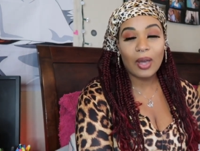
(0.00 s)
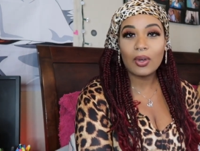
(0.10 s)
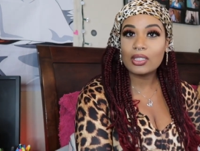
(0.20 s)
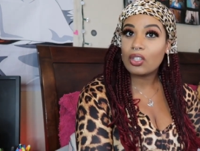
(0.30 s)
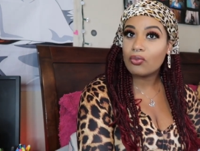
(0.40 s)
I
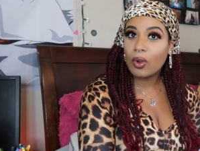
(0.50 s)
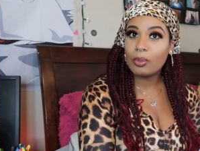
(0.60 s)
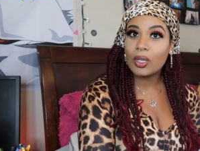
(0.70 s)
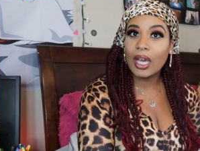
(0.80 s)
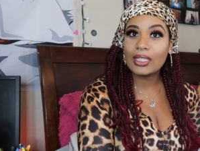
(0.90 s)
wanted to inform
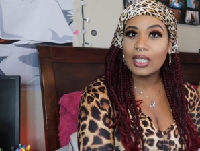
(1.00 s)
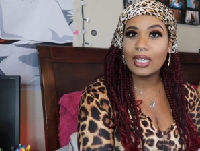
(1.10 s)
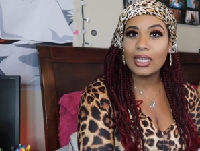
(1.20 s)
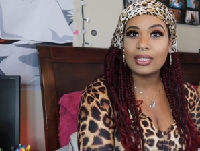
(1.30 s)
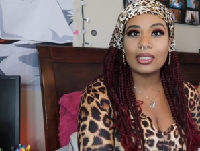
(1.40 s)
you guys
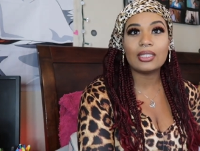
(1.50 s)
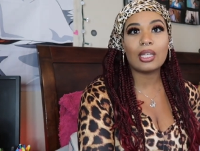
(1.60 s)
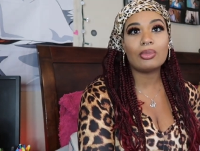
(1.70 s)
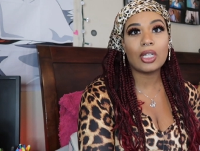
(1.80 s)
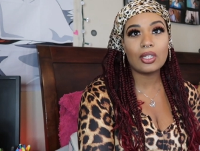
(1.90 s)
is since
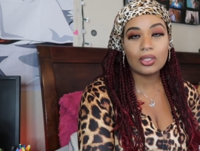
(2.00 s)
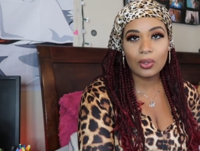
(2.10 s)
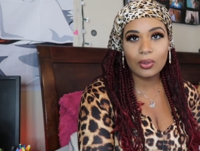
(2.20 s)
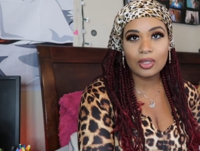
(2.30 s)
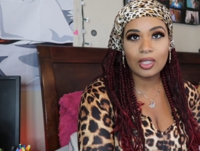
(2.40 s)
I'm starting
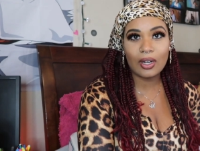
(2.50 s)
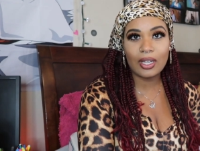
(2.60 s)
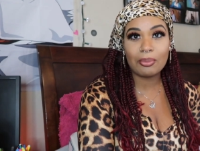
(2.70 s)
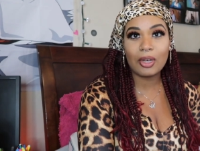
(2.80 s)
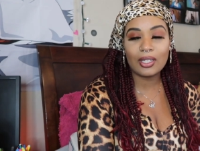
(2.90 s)
school
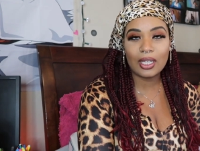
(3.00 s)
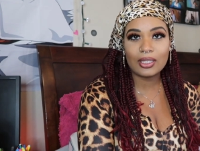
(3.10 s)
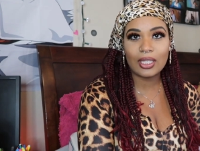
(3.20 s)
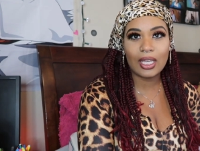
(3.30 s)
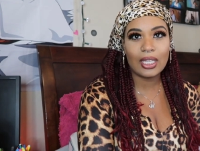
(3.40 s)
starting Monday,
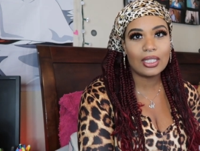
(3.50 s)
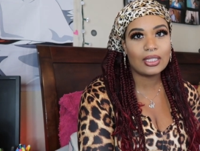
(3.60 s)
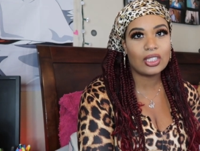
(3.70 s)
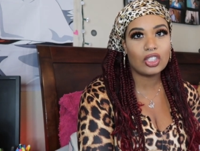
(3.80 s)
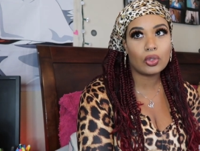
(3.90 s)
today
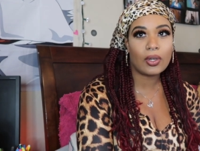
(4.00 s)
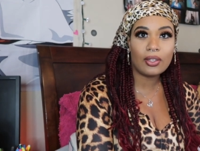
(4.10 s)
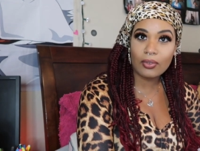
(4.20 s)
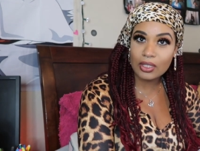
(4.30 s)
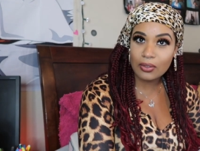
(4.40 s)
is the
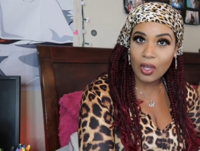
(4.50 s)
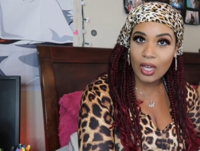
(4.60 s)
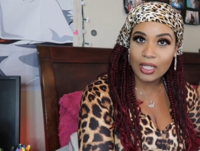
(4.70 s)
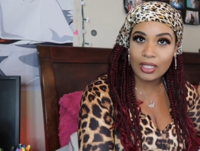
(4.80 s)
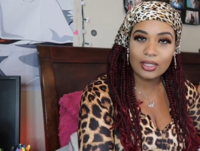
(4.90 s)
21st of
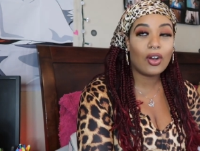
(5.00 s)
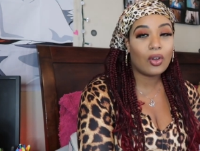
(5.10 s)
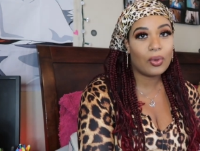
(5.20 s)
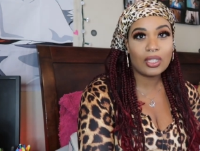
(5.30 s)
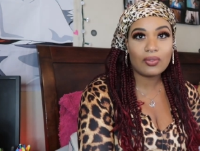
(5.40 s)
August. I don't
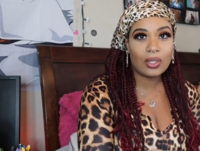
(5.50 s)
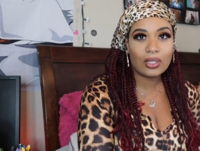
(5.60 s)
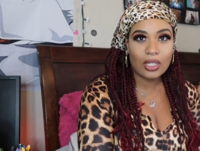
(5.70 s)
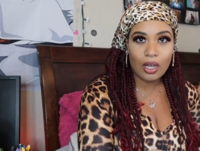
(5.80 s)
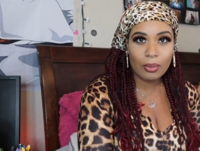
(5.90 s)
know when this video is
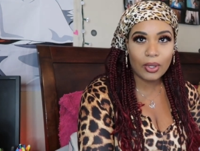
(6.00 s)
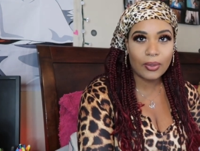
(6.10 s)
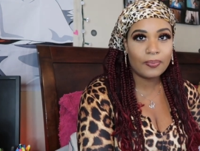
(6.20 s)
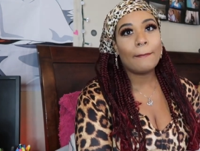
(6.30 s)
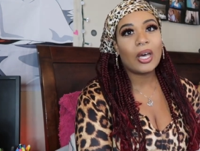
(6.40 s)
going to
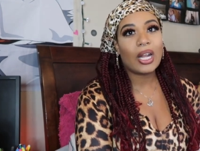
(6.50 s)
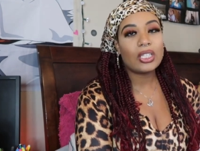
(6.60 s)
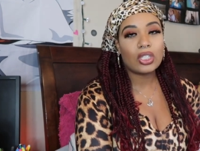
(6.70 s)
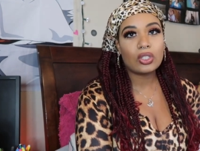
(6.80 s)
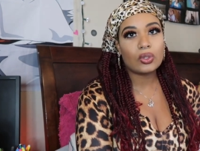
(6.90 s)
upload, but I
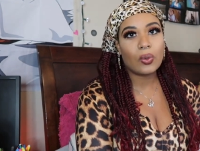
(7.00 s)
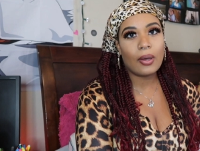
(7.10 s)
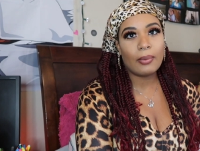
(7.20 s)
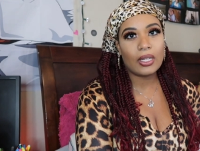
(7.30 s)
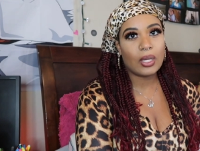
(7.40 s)
start school
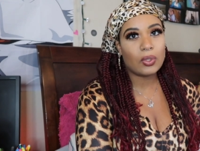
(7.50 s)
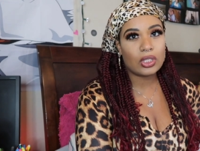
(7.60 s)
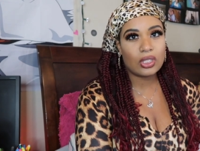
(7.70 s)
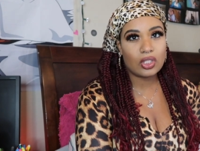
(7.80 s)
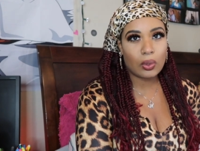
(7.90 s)
on Monday, which
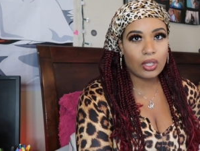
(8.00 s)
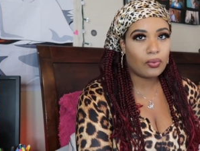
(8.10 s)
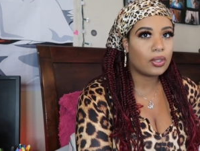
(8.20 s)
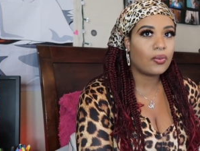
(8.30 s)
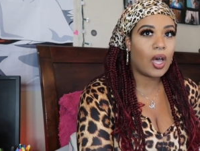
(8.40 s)
is the
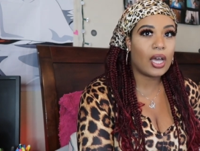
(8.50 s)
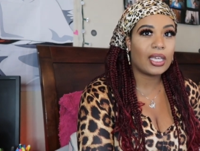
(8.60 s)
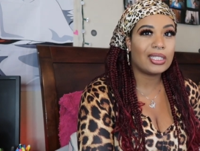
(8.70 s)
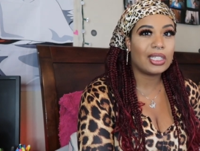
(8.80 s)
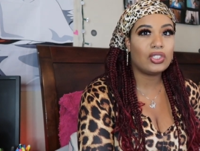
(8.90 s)
24th of
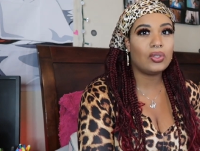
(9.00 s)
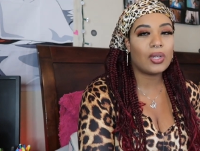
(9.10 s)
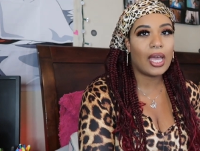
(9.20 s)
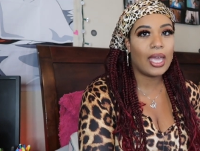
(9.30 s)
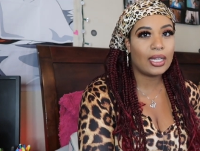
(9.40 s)
August, and do
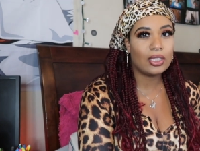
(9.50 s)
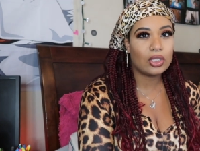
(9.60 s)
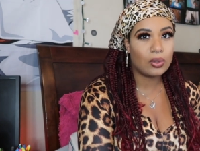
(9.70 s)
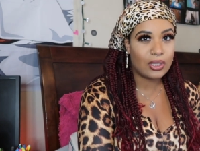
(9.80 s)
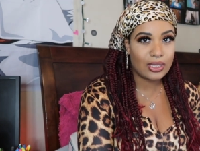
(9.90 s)
not end
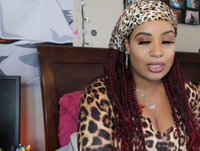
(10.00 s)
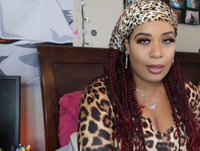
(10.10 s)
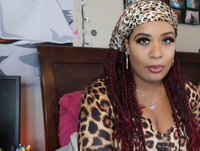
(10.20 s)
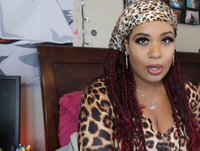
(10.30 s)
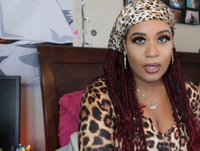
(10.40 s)
until
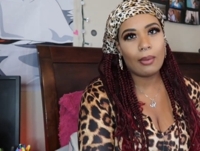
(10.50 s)
December.